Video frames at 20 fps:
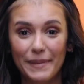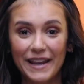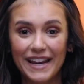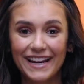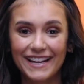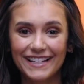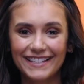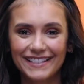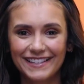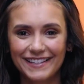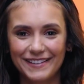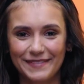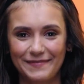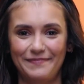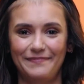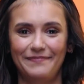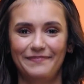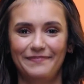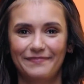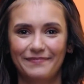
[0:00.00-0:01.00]
Penis!
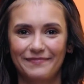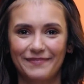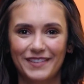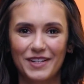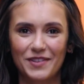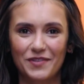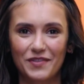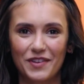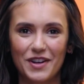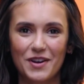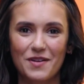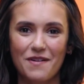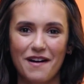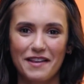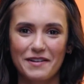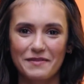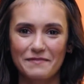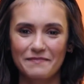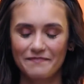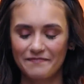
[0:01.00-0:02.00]
That's for you,
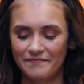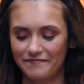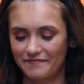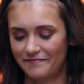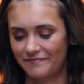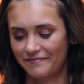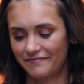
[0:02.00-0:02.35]
Adam.